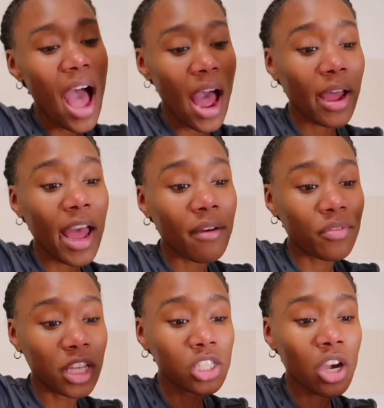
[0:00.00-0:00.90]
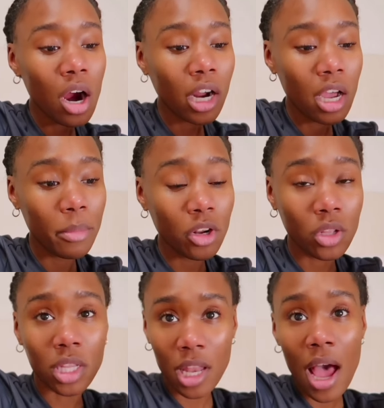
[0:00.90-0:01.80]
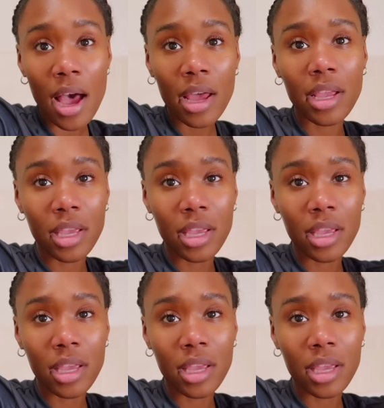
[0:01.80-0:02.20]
I have this car coming on the lot